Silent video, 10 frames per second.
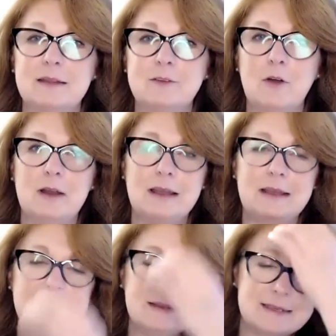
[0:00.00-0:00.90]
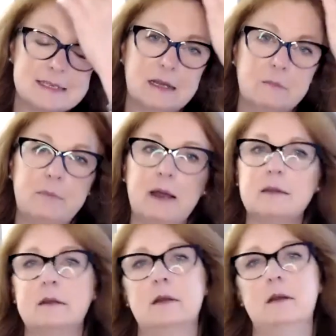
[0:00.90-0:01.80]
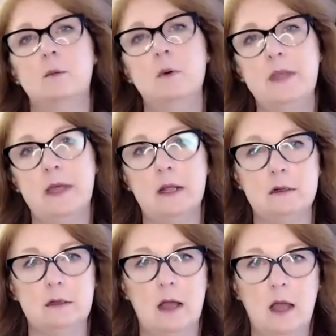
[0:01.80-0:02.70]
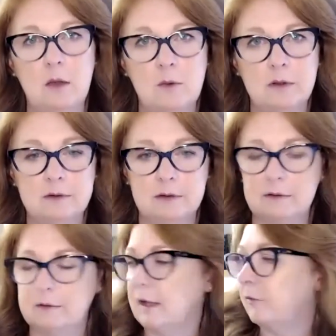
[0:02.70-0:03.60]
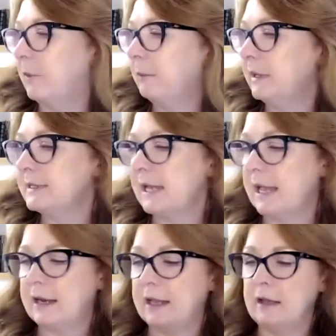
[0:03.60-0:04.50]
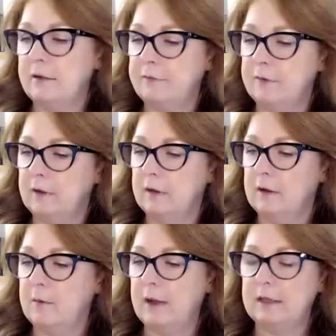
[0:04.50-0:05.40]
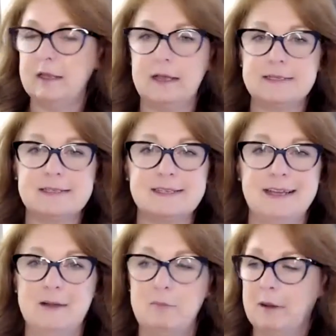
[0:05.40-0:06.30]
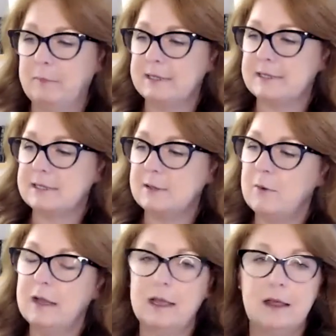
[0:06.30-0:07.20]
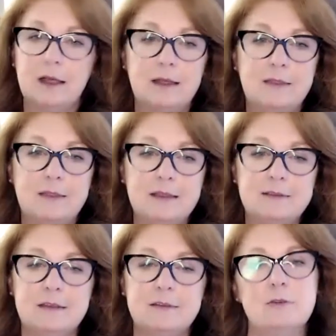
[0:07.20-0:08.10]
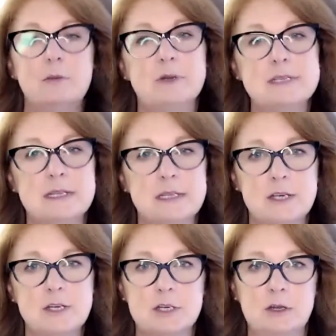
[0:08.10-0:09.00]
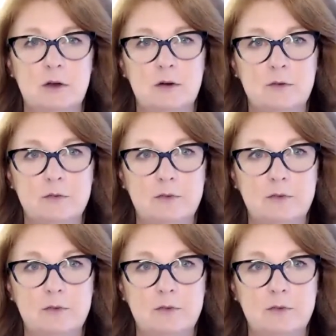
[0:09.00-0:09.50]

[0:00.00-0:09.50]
talk like this. But what the hell? I want to have puppets, and I have quite nice puppets. So this is a representation of